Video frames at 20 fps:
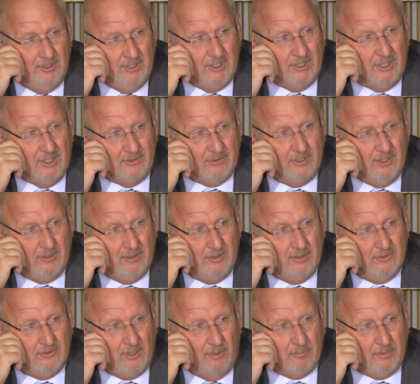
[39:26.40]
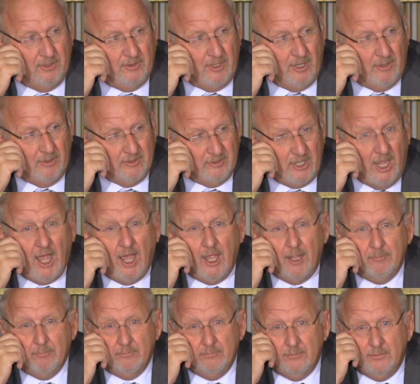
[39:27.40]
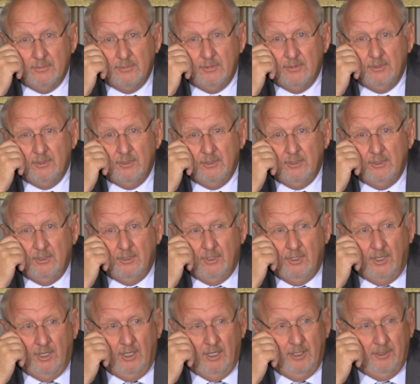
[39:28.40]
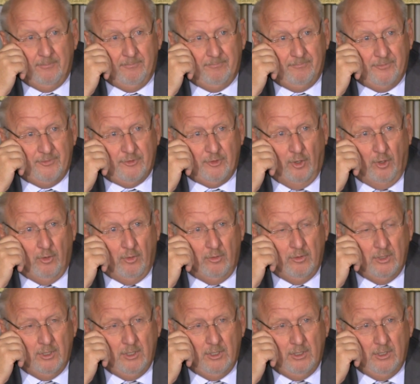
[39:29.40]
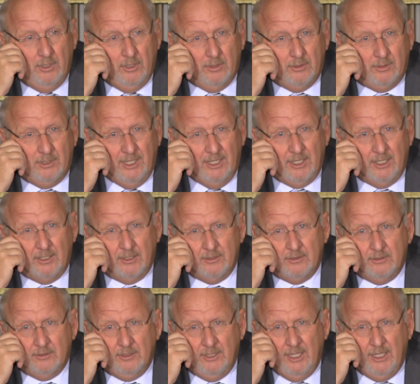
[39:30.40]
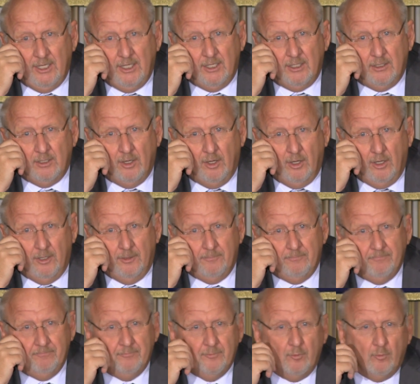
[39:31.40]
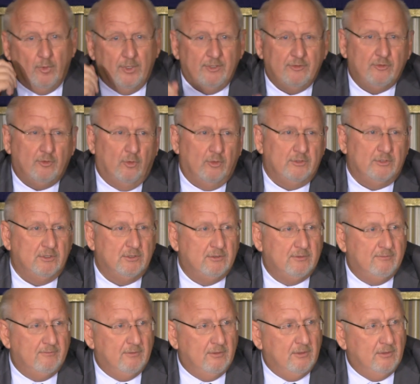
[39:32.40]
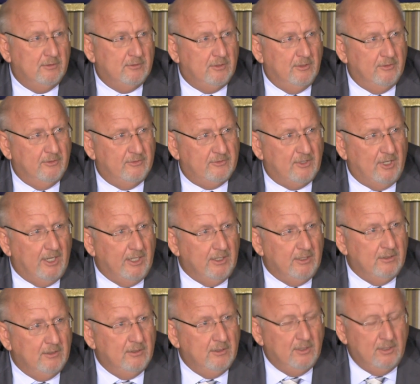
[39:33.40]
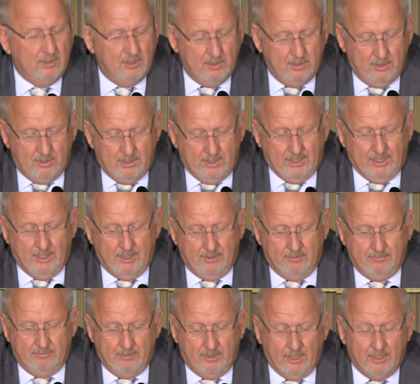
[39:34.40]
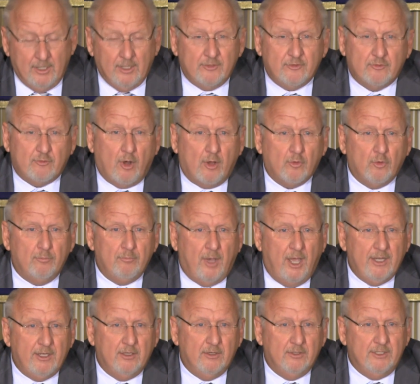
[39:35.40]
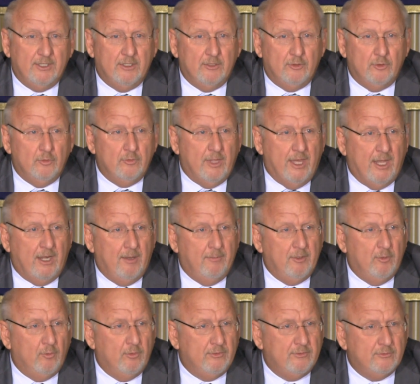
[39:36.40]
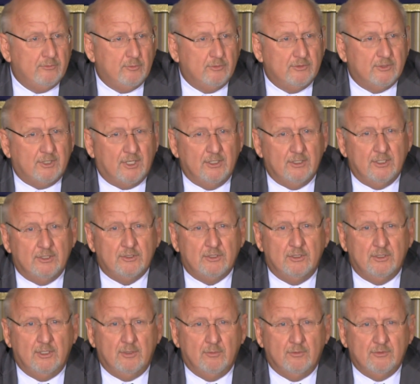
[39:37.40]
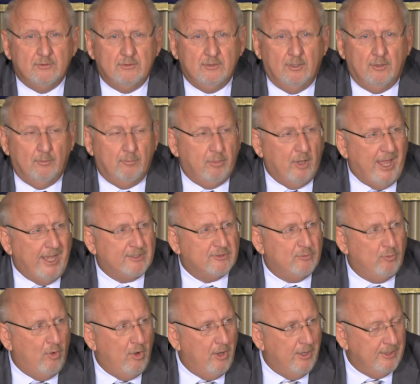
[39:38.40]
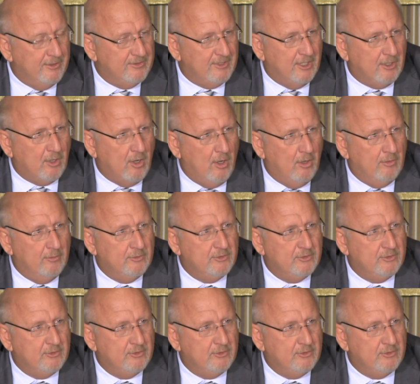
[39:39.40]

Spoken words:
You didn't get something there in time. So getting resources to the site, and they struggled mightily to do that. I mean, this was a condition that was, you know, black swan, as they call it.